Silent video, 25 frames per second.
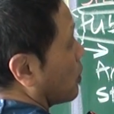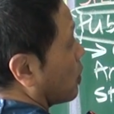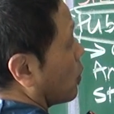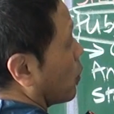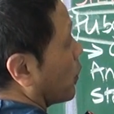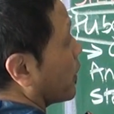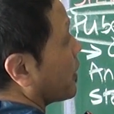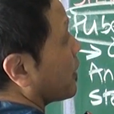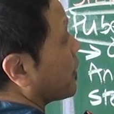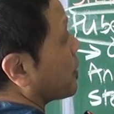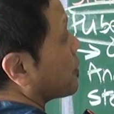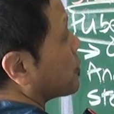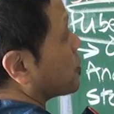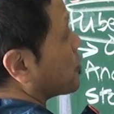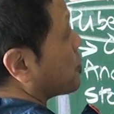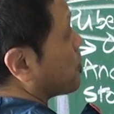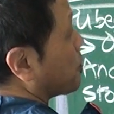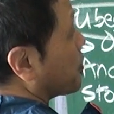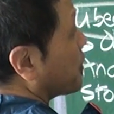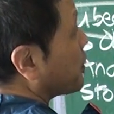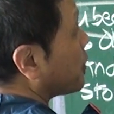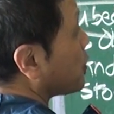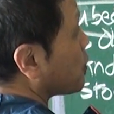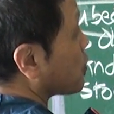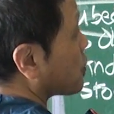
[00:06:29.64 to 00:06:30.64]
When it's
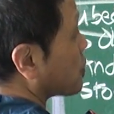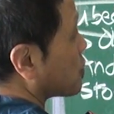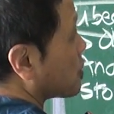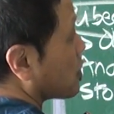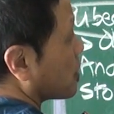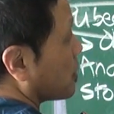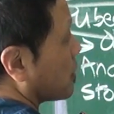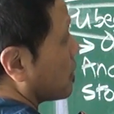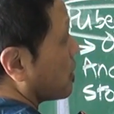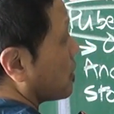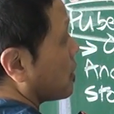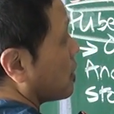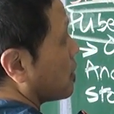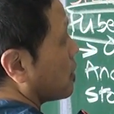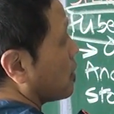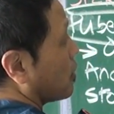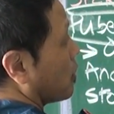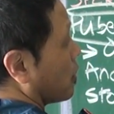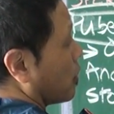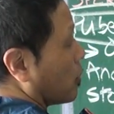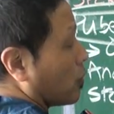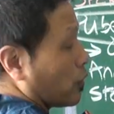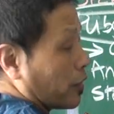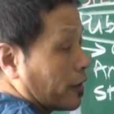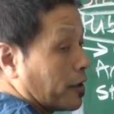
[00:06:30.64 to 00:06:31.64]
produced
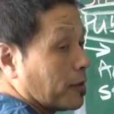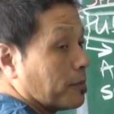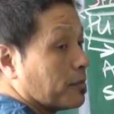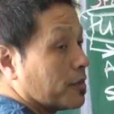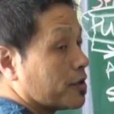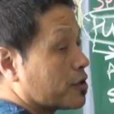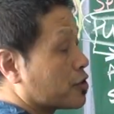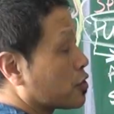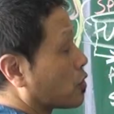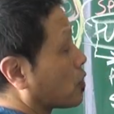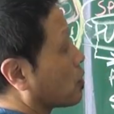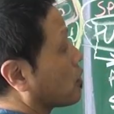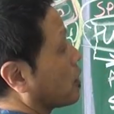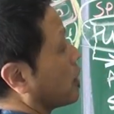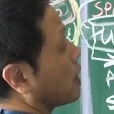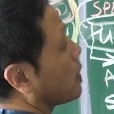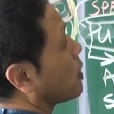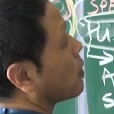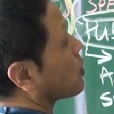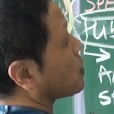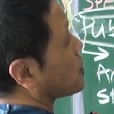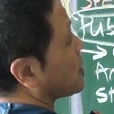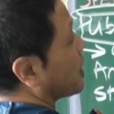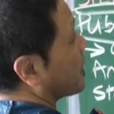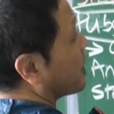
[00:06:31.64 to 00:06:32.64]
or immature, it
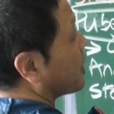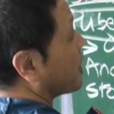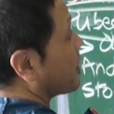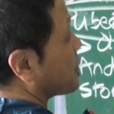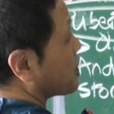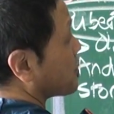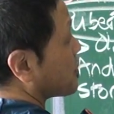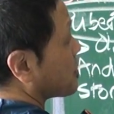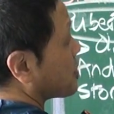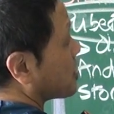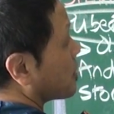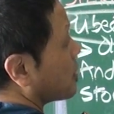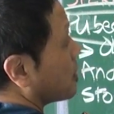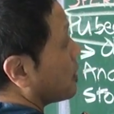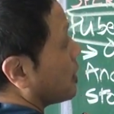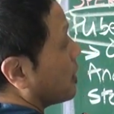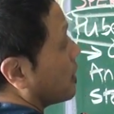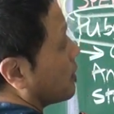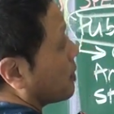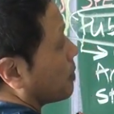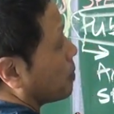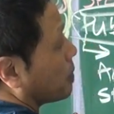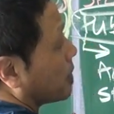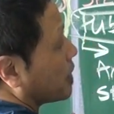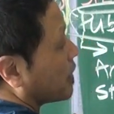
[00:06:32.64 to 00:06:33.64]
looks like this,
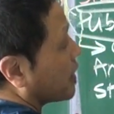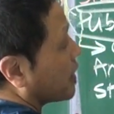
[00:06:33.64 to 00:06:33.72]
but